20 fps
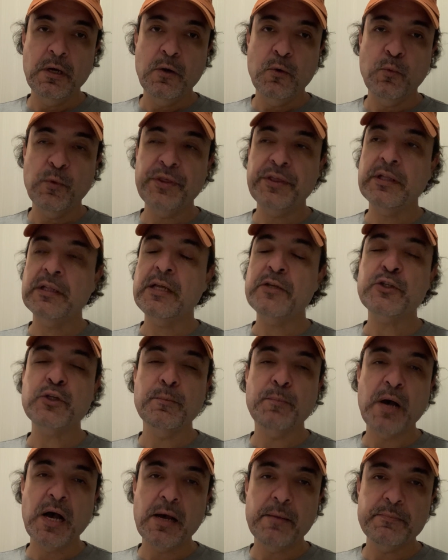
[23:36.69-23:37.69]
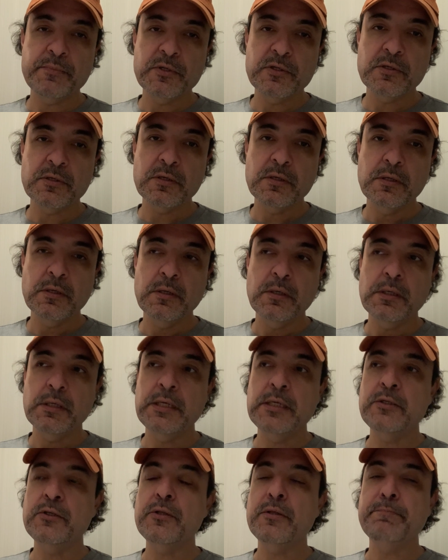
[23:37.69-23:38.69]
with cluster bombs
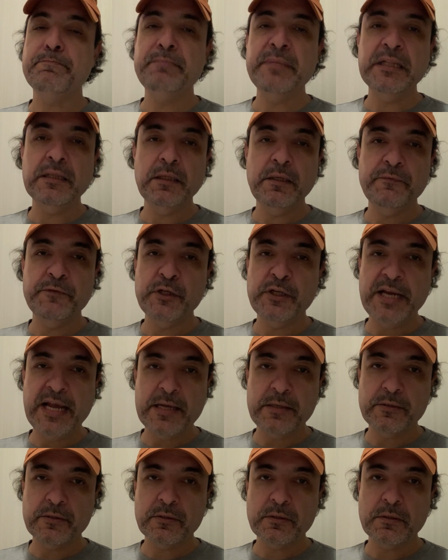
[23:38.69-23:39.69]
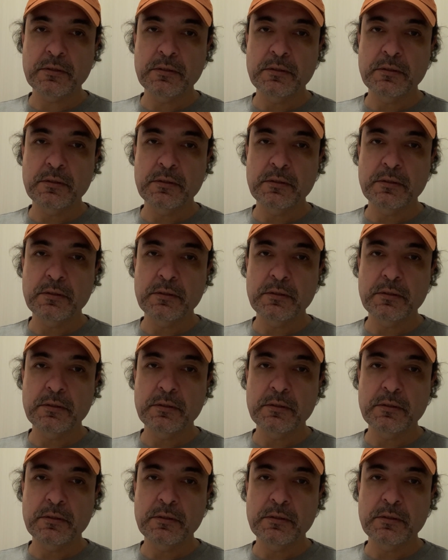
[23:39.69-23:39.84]
into the middle of Donetsk,